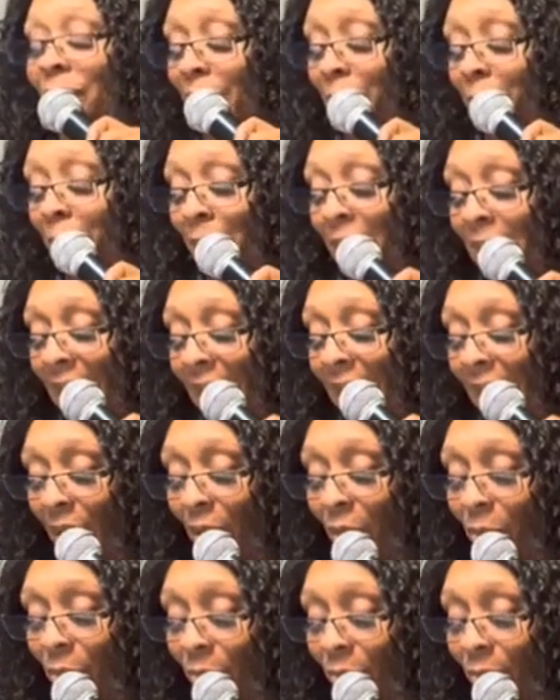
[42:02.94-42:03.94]
But
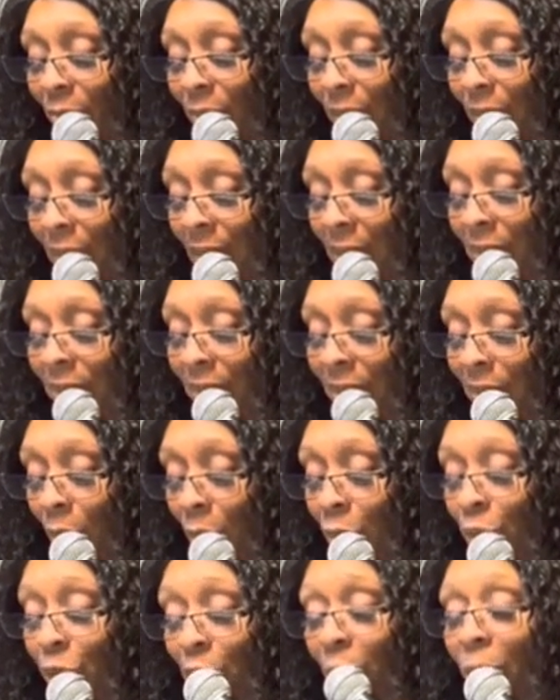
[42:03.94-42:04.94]
now he's
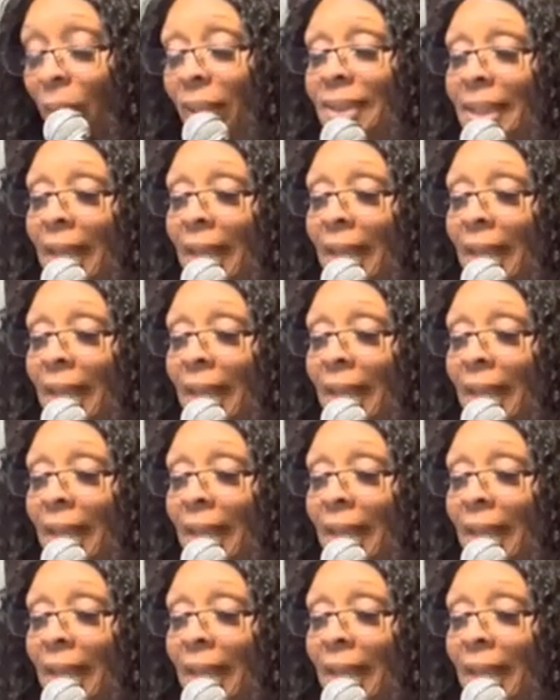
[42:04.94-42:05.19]
going to show his